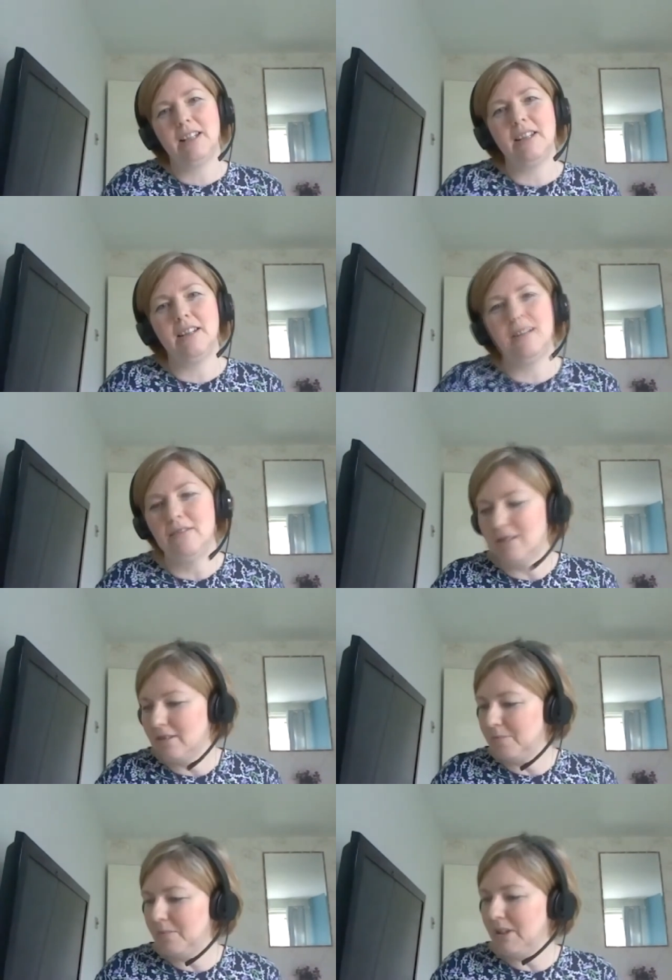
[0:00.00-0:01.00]

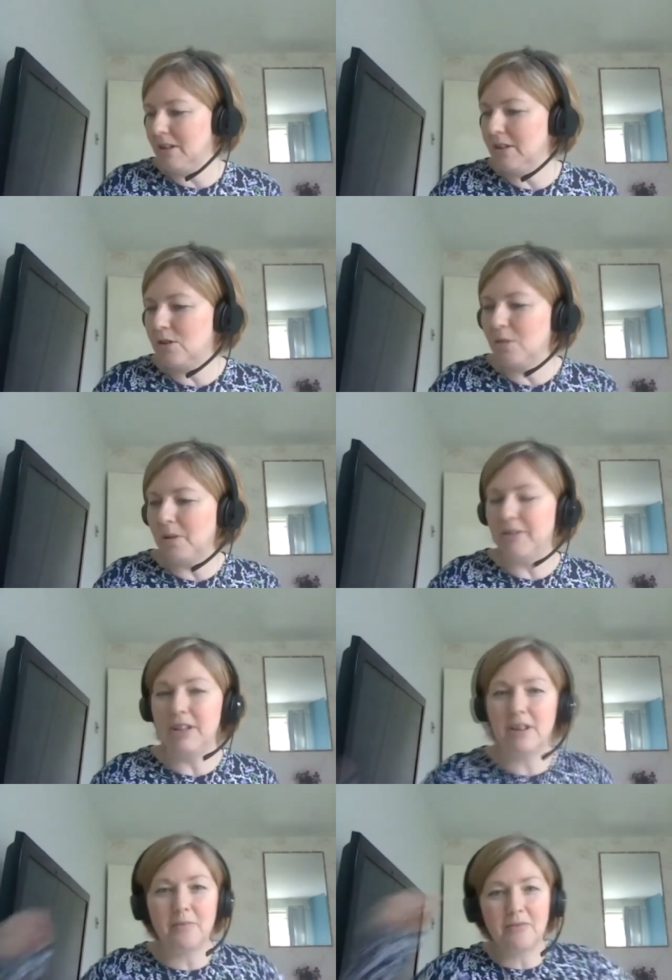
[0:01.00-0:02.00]
you're in trouble if you
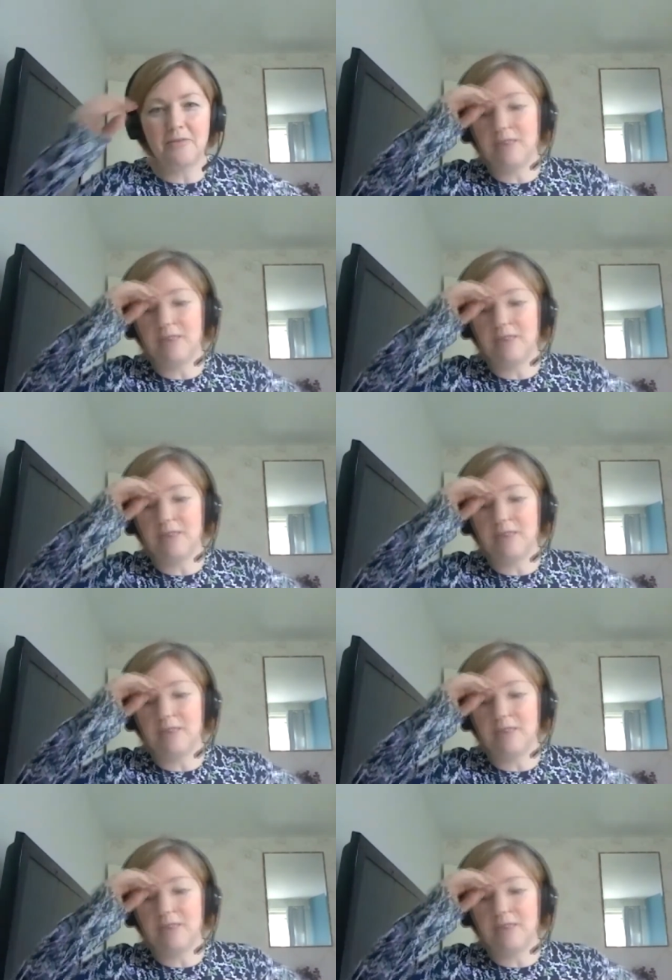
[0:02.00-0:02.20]
don't